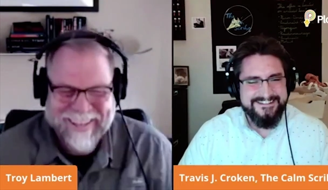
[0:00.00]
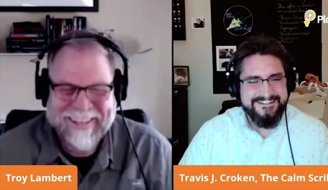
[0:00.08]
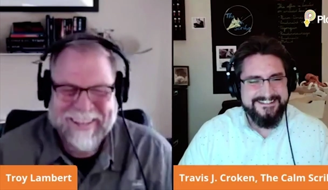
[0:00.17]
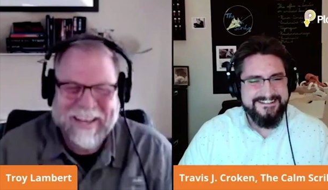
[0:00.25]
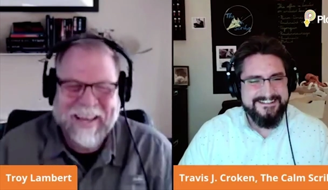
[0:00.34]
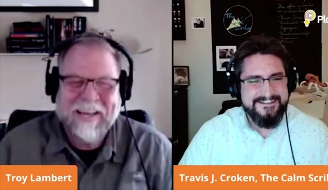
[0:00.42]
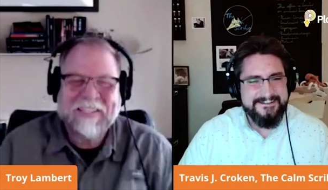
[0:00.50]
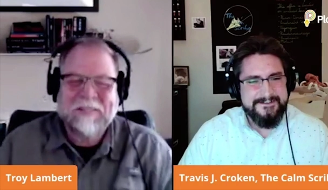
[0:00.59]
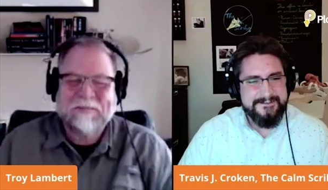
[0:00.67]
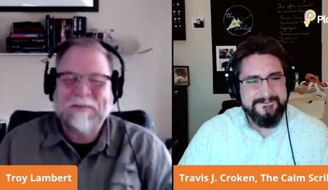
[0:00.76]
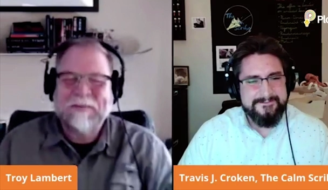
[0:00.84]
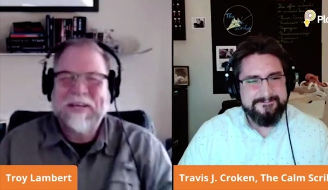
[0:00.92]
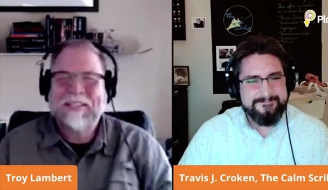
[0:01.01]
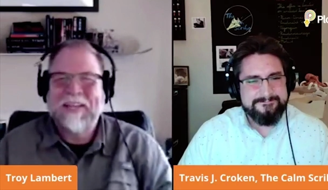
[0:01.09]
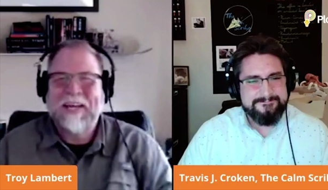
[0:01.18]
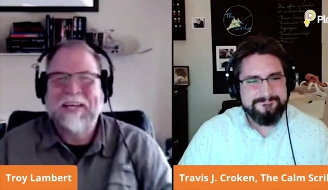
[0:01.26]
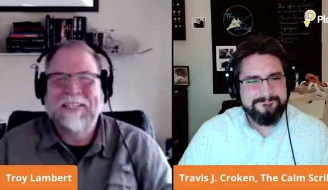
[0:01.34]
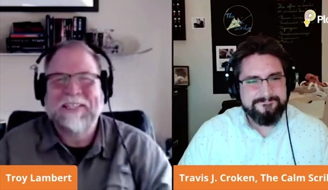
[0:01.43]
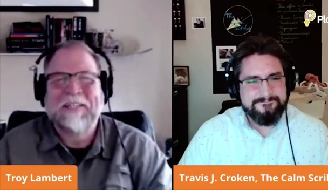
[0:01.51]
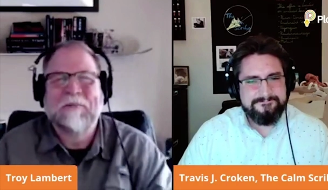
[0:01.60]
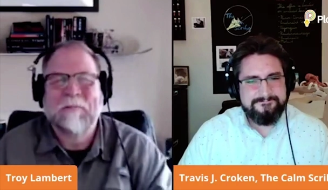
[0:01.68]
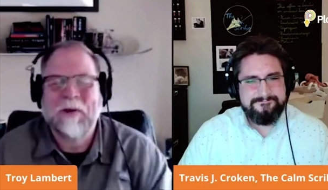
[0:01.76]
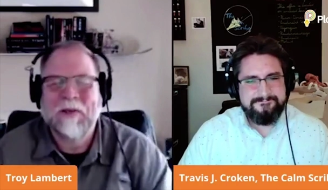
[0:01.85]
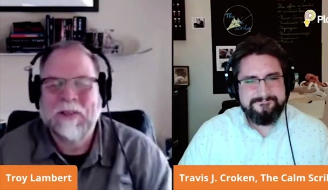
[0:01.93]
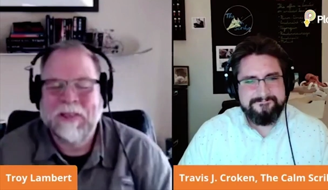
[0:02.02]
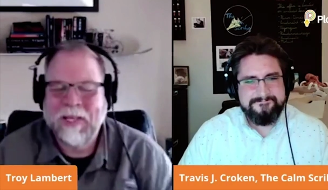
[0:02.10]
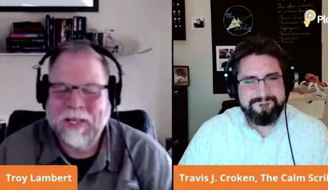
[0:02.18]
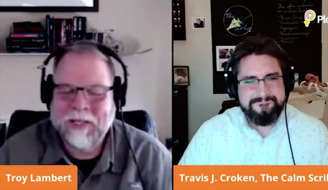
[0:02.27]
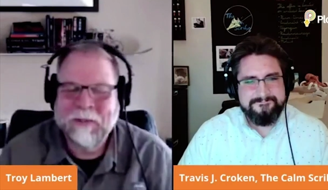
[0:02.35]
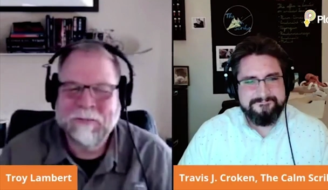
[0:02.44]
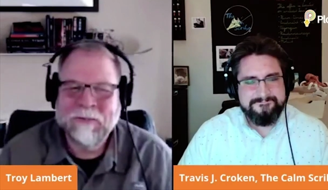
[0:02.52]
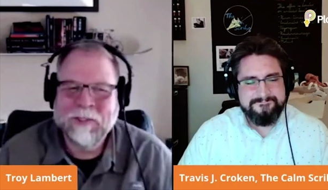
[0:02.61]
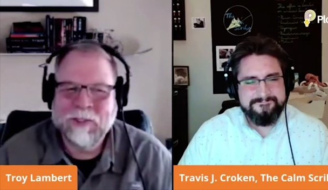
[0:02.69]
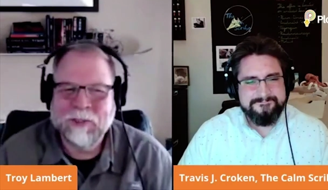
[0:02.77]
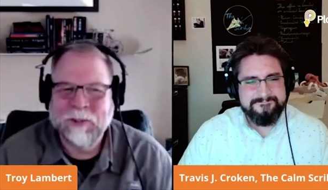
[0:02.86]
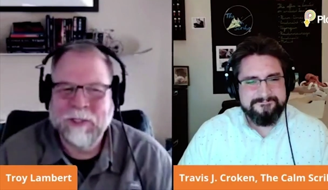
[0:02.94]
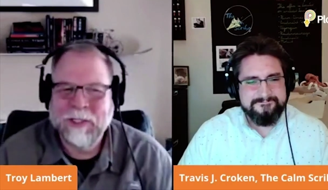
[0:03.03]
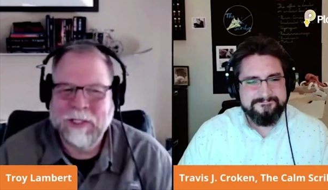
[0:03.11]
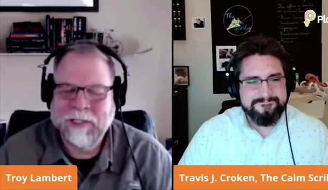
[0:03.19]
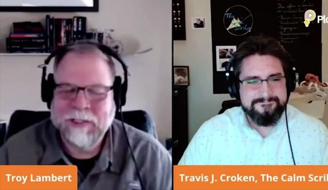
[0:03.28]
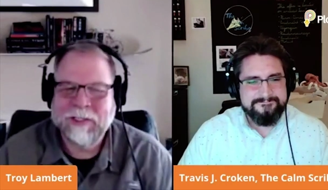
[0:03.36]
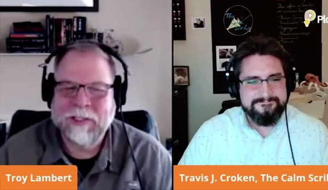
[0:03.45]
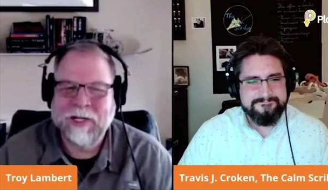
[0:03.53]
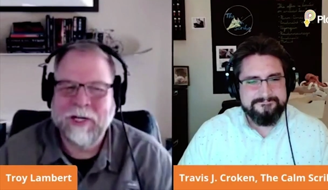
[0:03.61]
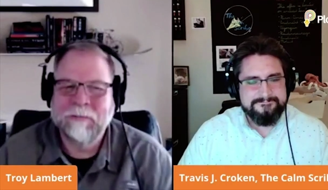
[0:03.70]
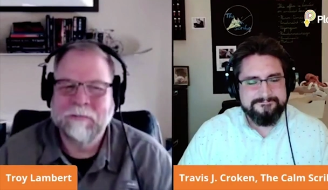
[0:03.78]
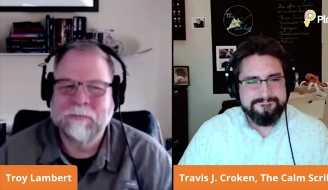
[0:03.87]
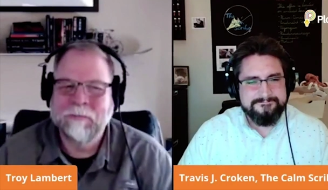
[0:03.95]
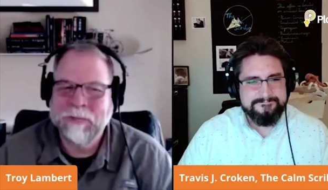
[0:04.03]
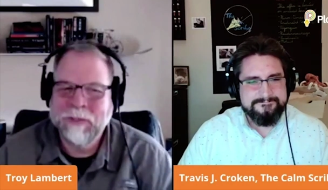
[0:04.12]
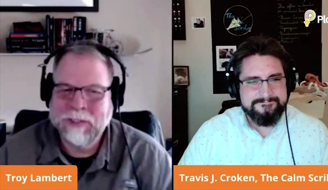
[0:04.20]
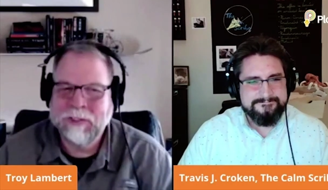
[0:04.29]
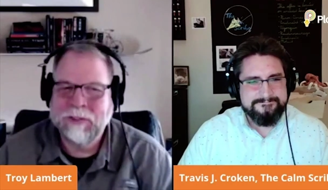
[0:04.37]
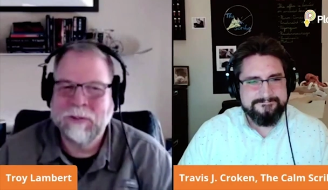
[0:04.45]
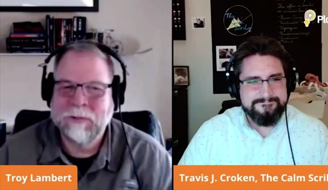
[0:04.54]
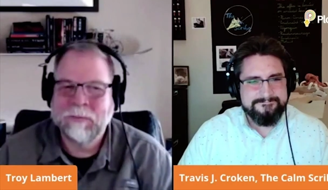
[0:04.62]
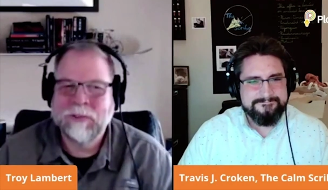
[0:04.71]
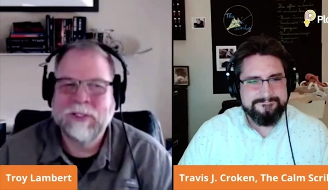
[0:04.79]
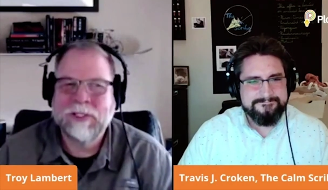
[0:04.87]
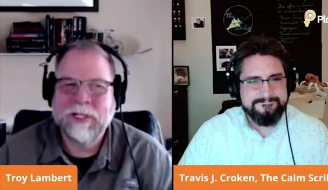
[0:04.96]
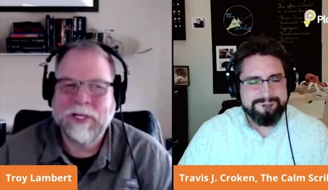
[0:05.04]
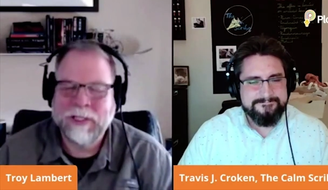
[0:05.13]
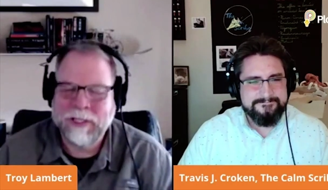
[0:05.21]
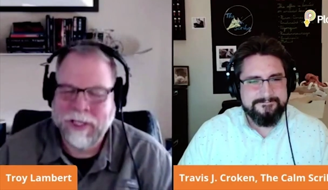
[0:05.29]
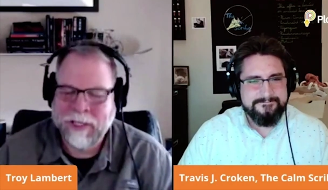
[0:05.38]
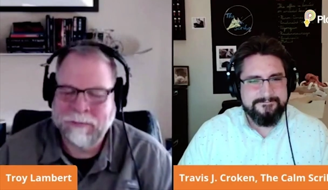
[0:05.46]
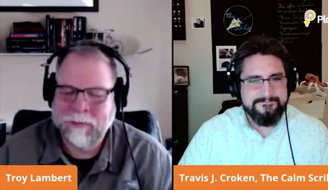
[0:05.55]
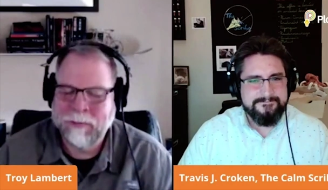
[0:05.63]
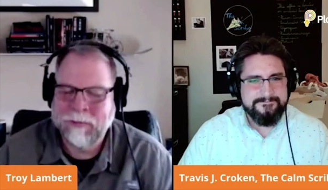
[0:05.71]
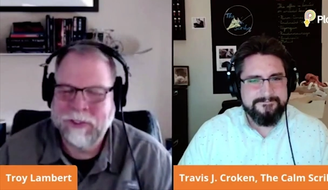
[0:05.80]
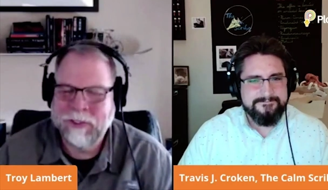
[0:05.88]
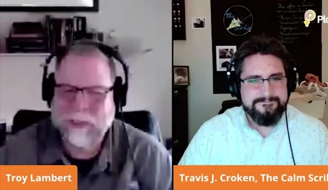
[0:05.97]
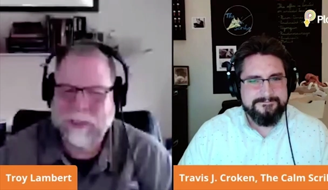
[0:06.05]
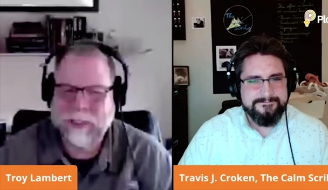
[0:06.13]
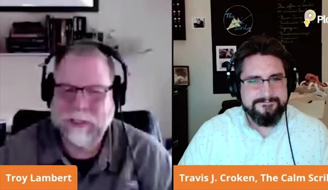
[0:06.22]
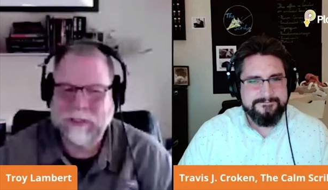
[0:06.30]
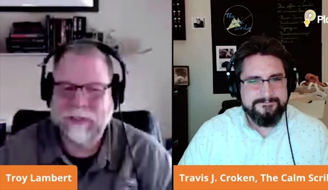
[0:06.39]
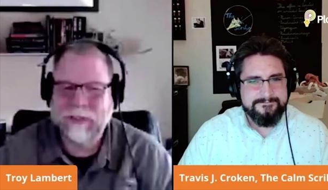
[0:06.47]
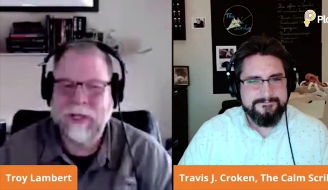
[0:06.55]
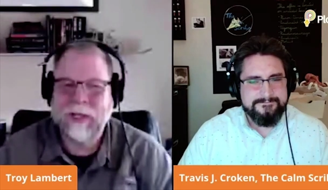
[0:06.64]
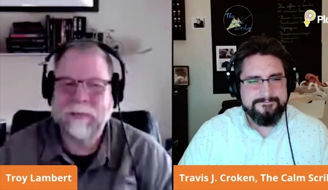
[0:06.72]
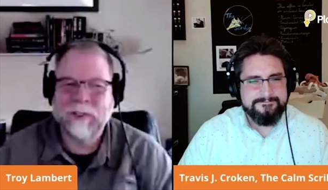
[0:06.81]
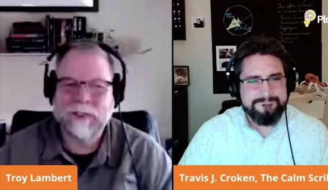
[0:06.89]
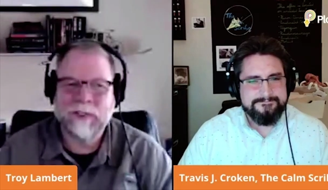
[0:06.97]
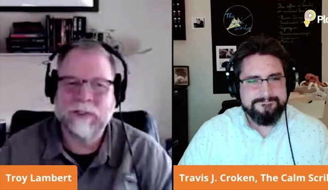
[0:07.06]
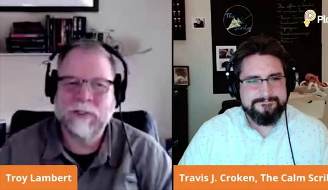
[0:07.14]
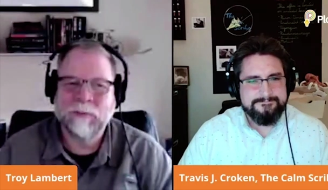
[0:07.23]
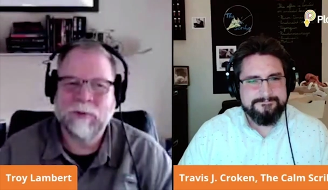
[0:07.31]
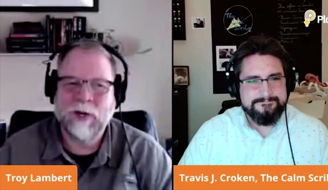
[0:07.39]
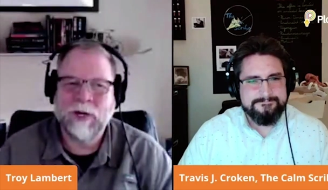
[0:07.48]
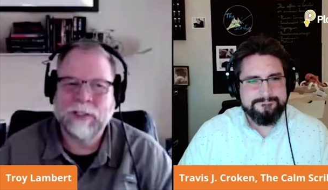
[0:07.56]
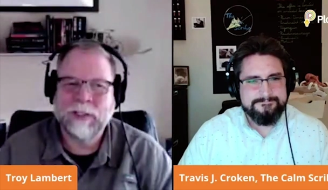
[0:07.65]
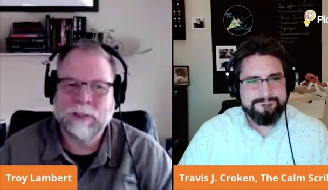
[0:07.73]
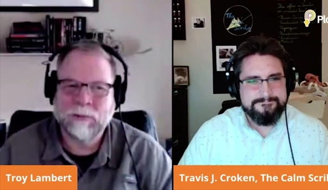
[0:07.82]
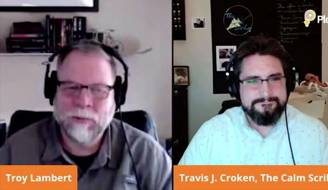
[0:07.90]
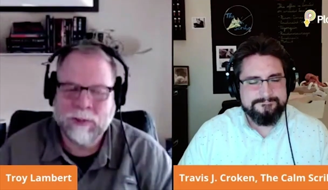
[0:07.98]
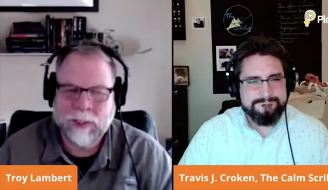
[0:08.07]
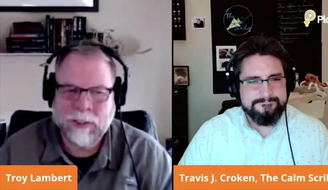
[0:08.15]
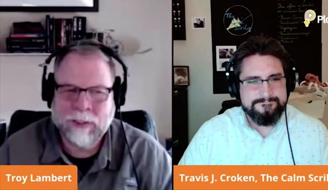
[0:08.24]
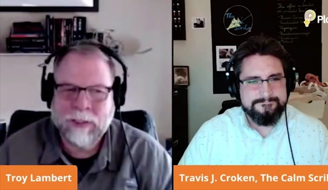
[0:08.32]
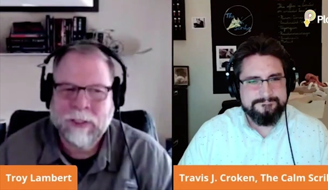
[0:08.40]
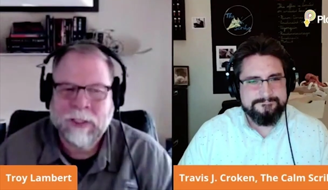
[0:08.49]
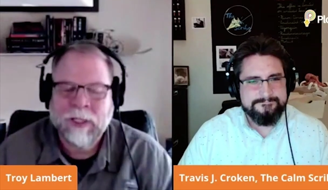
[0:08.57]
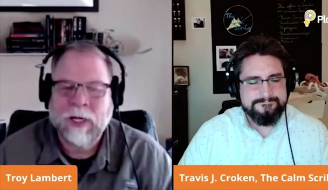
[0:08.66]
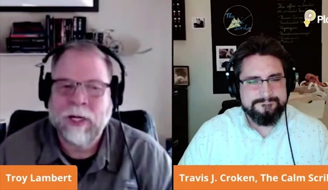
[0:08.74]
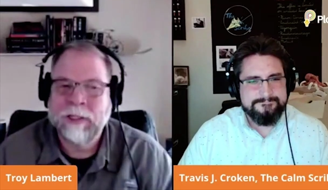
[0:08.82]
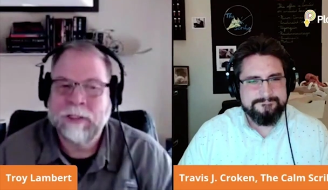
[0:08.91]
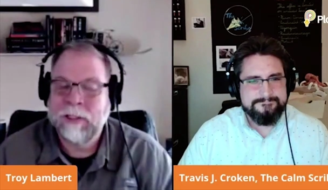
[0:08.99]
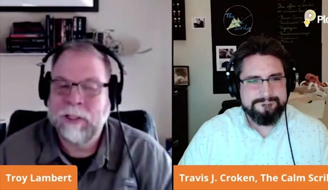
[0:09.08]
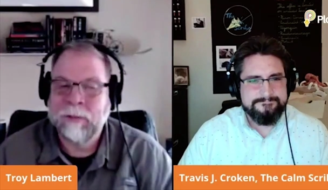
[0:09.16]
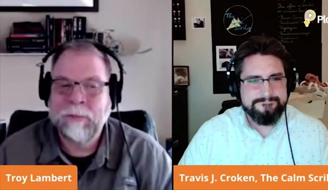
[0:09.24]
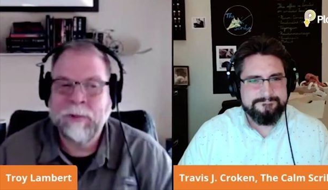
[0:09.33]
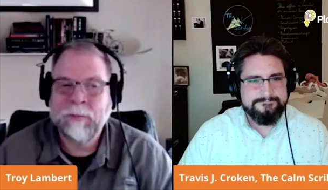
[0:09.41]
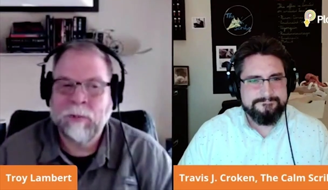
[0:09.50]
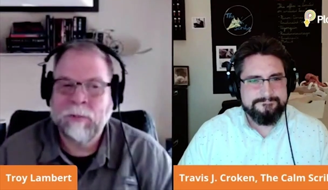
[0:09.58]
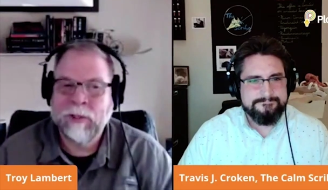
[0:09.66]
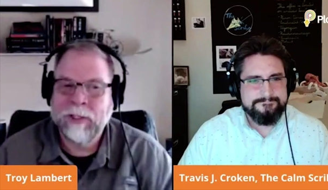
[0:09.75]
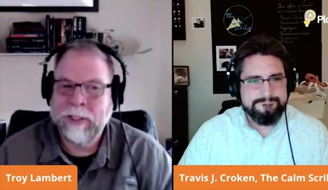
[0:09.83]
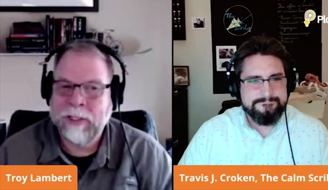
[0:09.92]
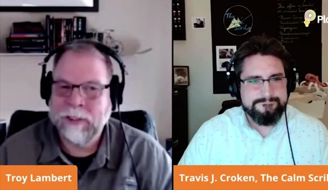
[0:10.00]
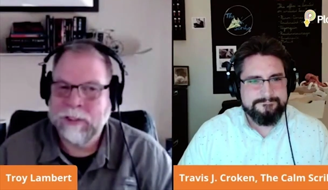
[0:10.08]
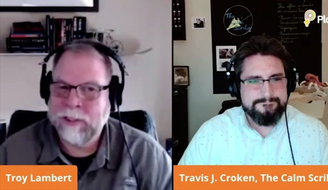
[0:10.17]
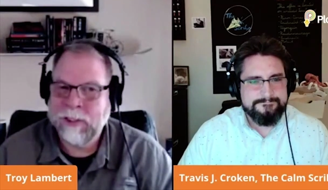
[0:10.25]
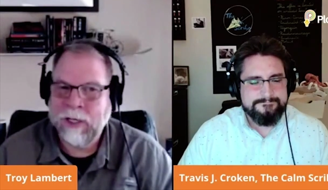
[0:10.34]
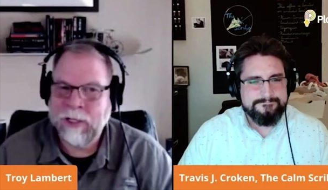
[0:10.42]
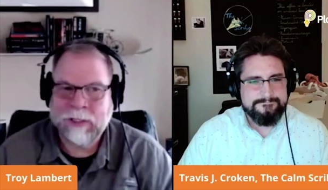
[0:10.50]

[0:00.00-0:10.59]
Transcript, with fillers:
Speaker 1: That is fantastic. Well, thank you for joining us. I really do appreciate that. We appreciate your time and sharing your process with us. Uh, tell people where they can stalk,